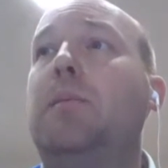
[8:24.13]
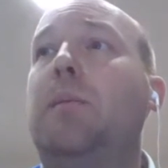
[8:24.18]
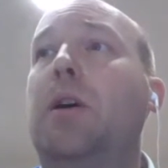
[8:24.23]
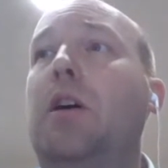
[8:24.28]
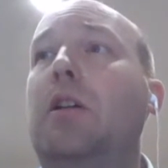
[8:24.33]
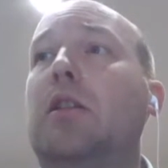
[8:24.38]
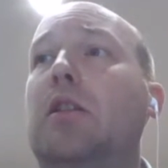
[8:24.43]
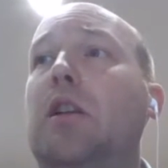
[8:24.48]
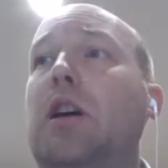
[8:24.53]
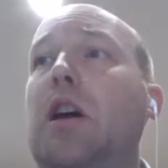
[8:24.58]

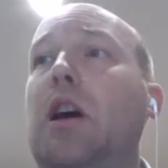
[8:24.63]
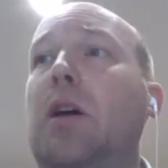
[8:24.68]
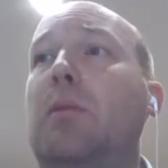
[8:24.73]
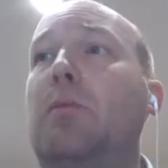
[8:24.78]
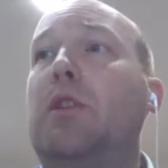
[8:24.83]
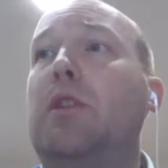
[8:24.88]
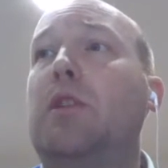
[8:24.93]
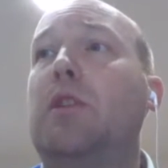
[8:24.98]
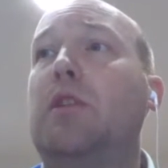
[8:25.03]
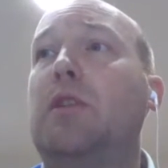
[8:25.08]
but
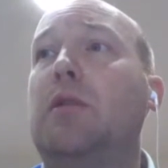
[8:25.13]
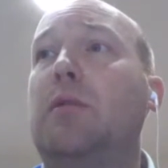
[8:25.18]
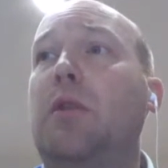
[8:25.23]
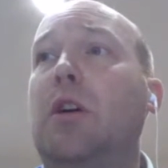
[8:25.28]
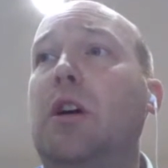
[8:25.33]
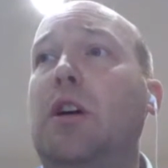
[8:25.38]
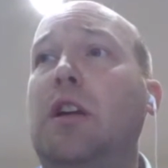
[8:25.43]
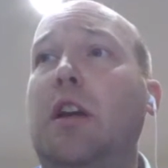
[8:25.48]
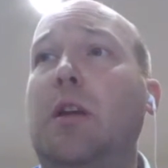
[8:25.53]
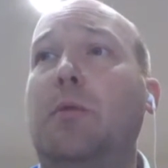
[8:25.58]
we're still
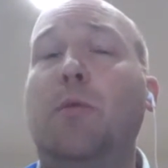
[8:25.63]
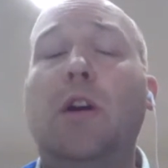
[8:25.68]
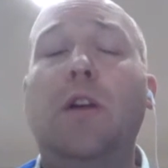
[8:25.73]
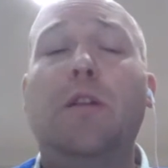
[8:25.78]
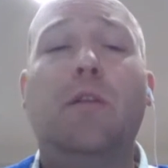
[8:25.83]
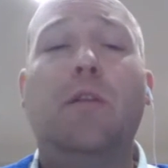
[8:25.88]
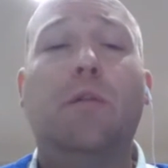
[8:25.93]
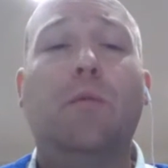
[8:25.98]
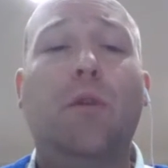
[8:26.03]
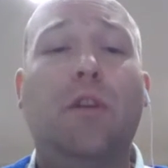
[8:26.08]
working
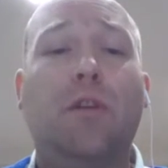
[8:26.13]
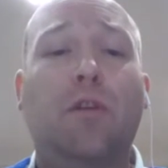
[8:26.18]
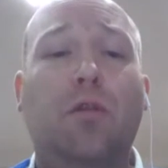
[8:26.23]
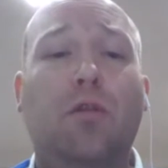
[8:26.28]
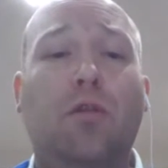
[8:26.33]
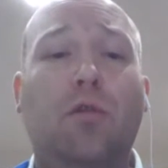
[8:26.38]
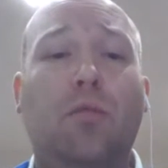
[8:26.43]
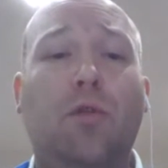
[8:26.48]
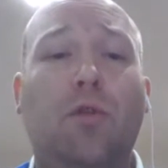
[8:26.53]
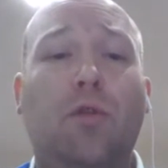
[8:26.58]
with
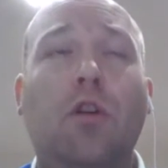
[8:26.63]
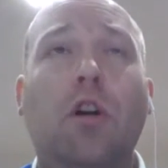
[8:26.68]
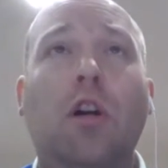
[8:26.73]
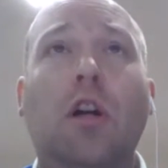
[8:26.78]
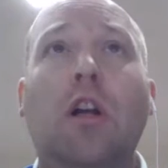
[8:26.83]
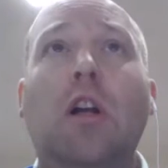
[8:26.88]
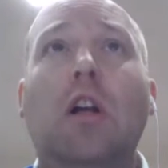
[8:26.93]
Cornwall